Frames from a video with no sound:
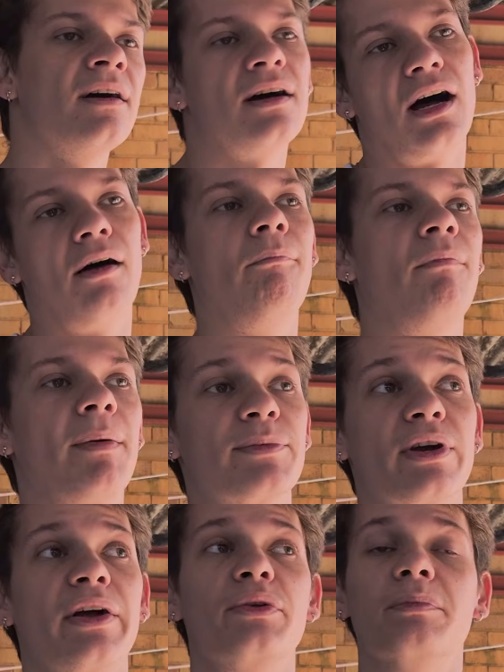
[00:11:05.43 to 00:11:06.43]
I'm
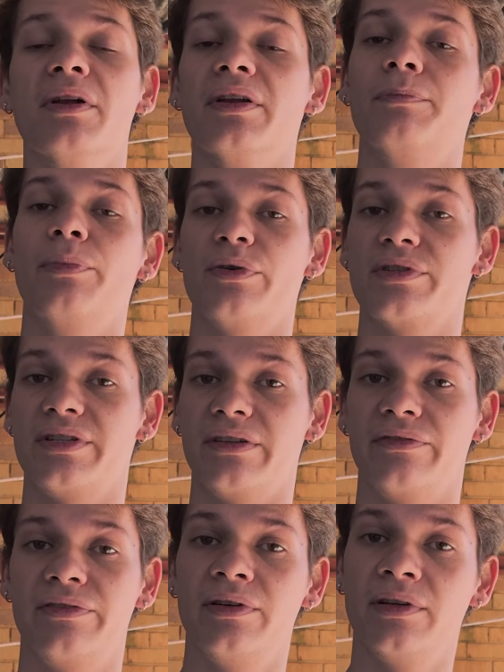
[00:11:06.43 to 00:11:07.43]
trying to build a
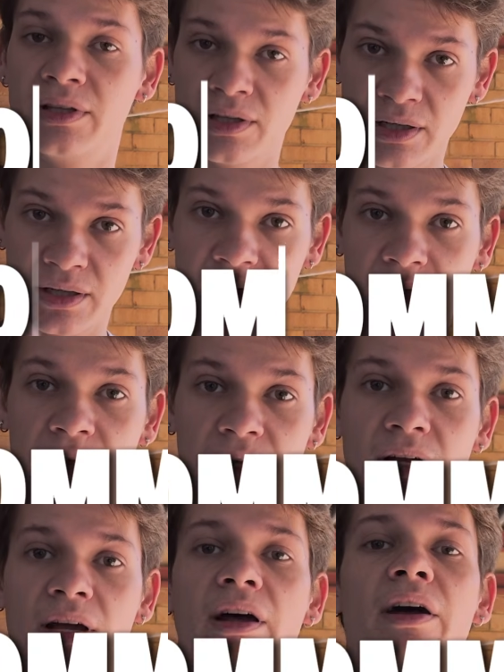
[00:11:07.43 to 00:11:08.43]
positive
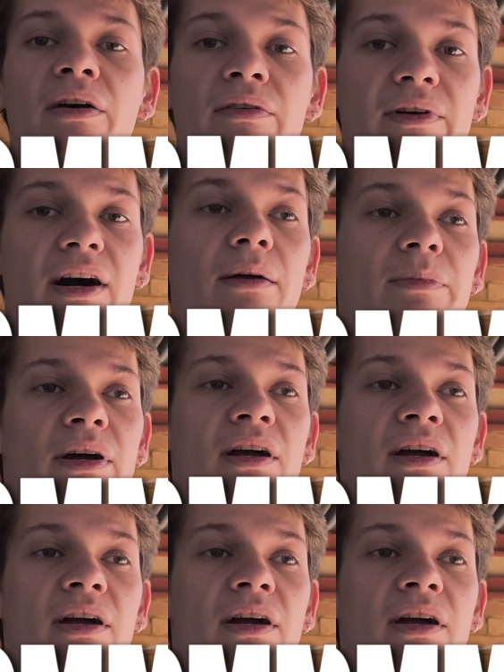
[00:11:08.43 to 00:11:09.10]
vibe.